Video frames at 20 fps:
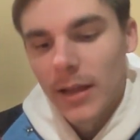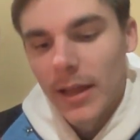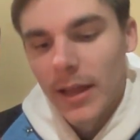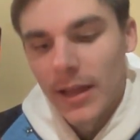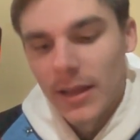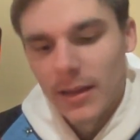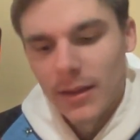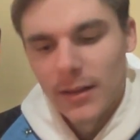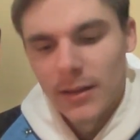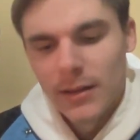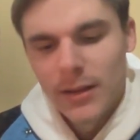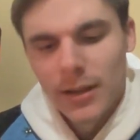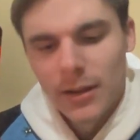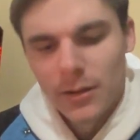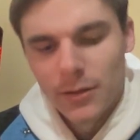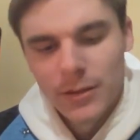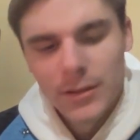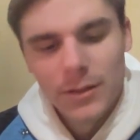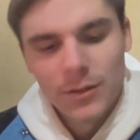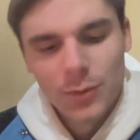And it,
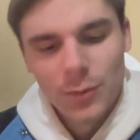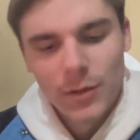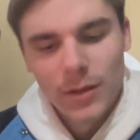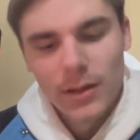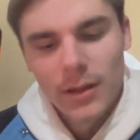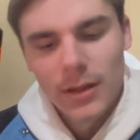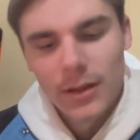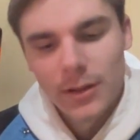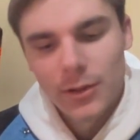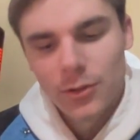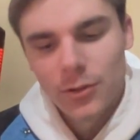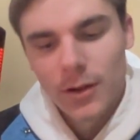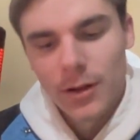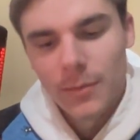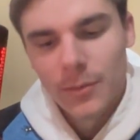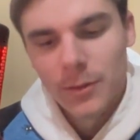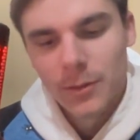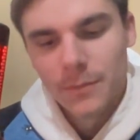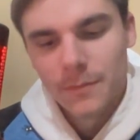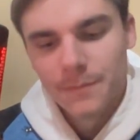it deals with a lot of
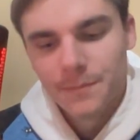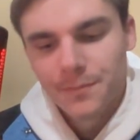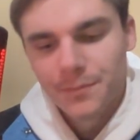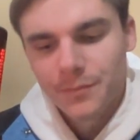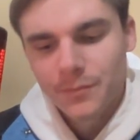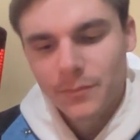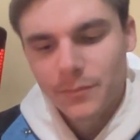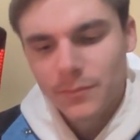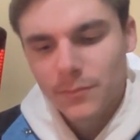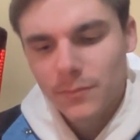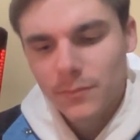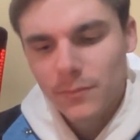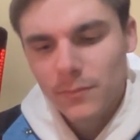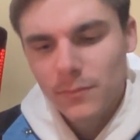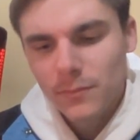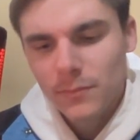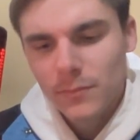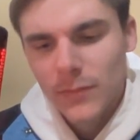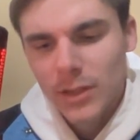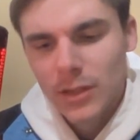trauma
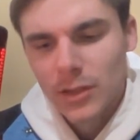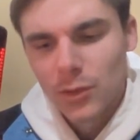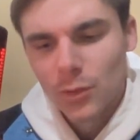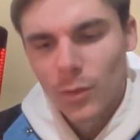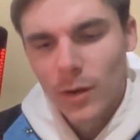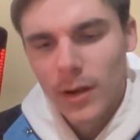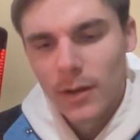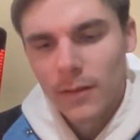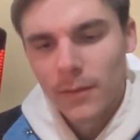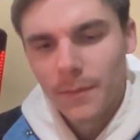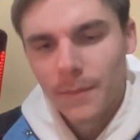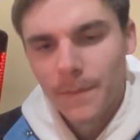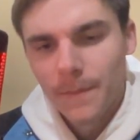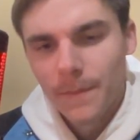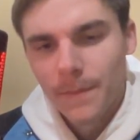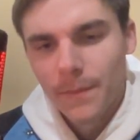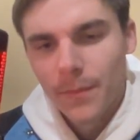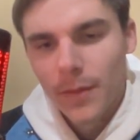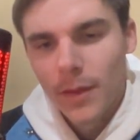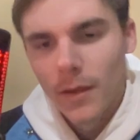as well.
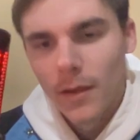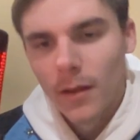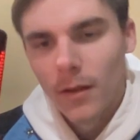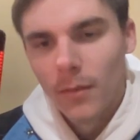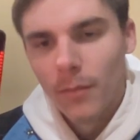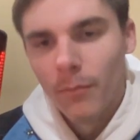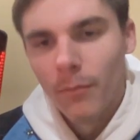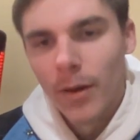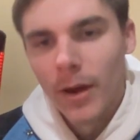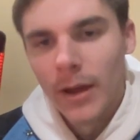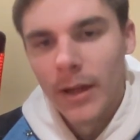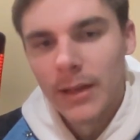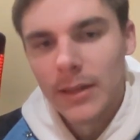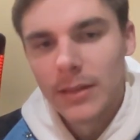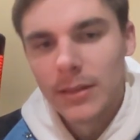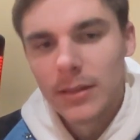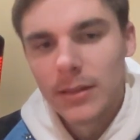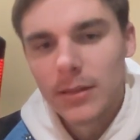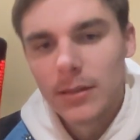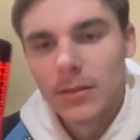
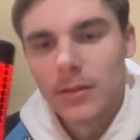But